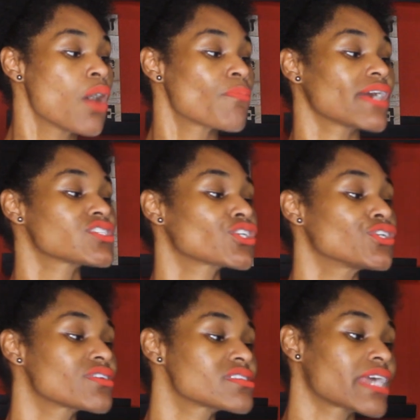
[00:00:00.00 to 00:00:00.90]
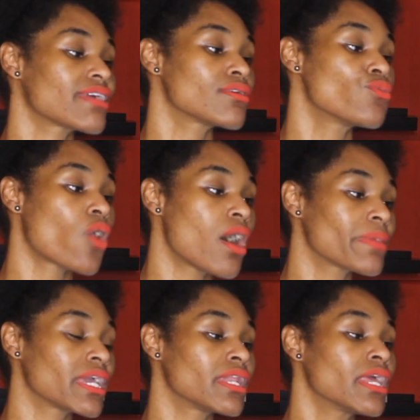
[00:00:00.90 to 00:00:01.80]
Prosecutors say the
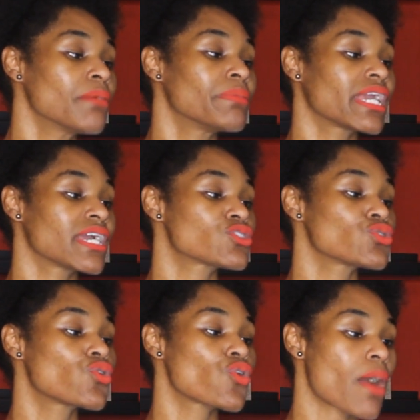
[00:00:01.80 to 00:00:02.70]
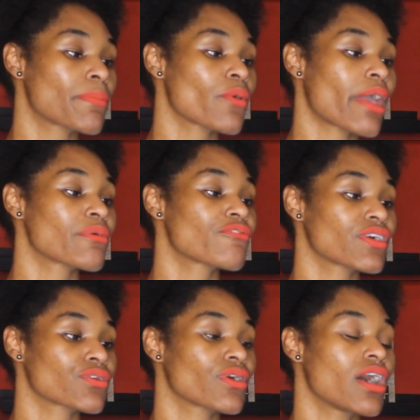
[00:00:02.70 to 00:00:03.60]
woman began to cooperate with
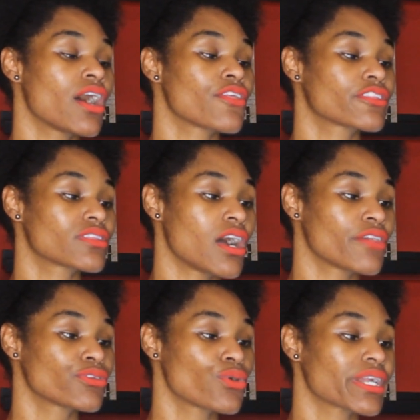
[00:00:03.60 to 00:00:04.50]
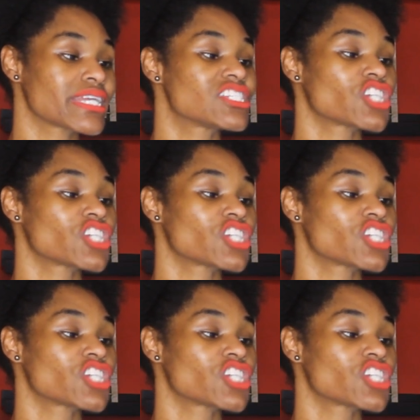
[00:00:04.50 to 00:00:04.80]
federal authorities